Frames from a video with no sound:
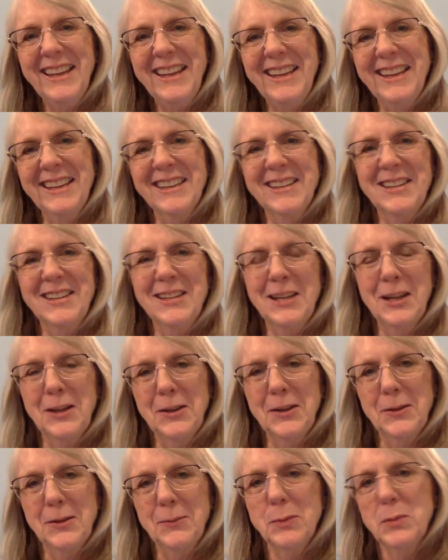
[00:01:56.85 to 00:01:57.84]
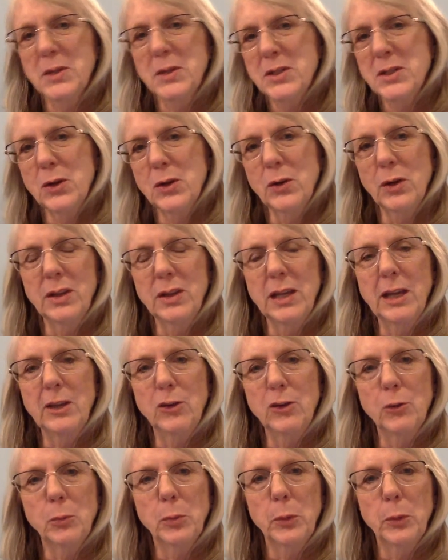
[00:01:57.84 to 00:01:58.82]
in the material that
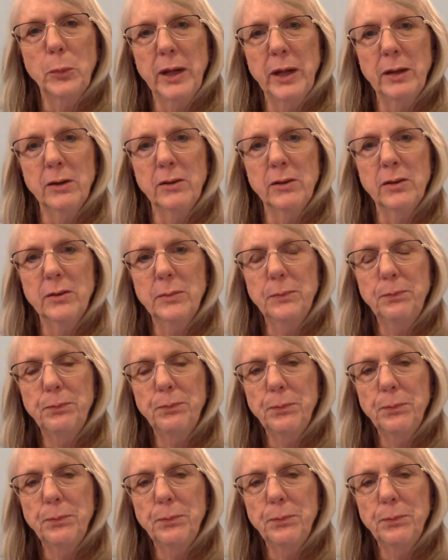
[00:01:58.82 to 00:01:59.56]
you've prepared.